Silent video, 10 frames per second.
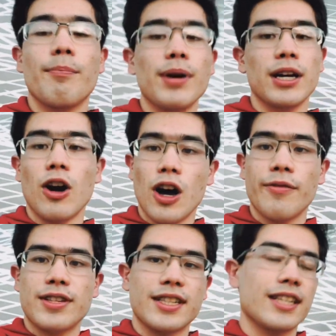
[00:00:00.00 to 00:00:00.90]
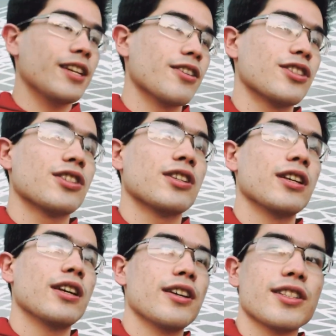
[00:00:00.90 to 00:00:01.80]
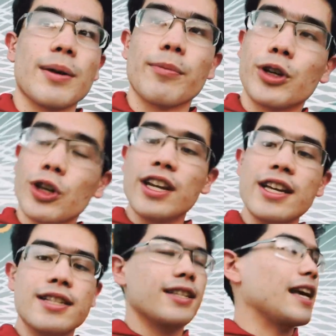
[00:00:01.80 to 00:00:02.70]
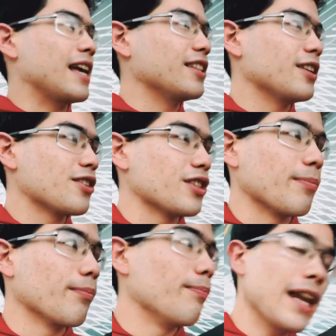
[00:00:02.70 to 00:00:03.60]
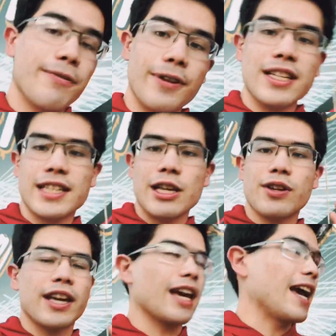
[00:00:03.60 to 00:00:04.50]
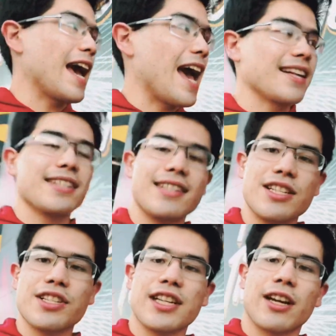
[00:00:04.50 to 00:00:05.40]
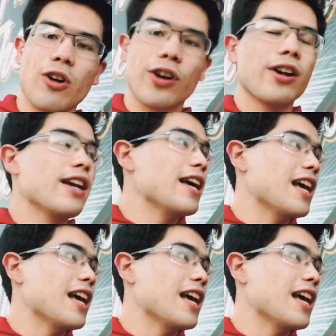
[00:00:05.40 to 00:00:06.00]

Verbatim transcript: But obviously, there's some goodies and there's some benefits that you can get as a season ticket holder